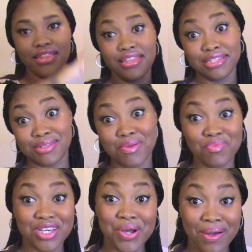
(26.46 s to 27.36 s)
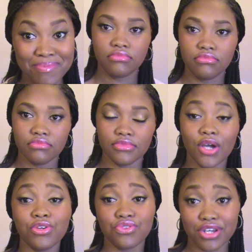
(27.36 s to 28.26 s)
in this big old bag.
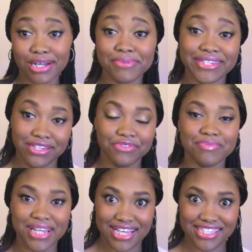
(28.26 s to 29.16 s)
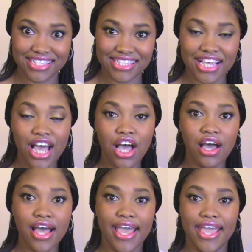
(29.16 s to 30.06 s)
I went to a couple of different places.
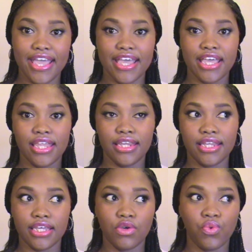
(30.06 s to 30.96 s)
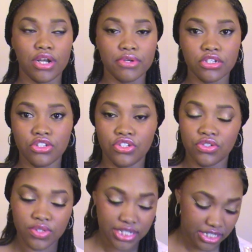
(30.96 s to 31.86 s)
And what I'm going to
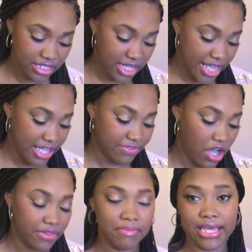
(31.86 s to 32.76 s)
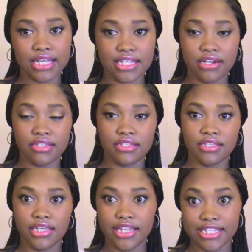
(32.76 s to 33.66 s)
do is, since I have all the bags down
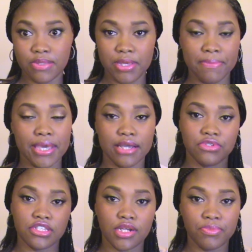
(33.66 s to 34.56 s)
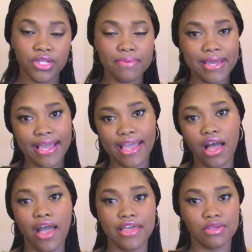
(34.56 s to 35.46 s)
in this big bag, I'm just going to pull a bag
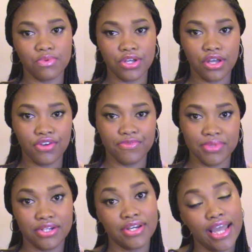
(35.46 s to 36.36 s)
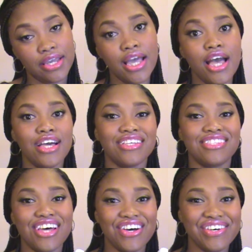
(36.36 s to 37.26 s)
out and then we're going to go from there, okay?
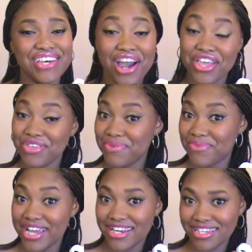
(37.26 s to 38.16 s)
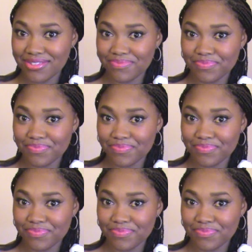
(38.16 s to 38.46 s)
So, are you ready?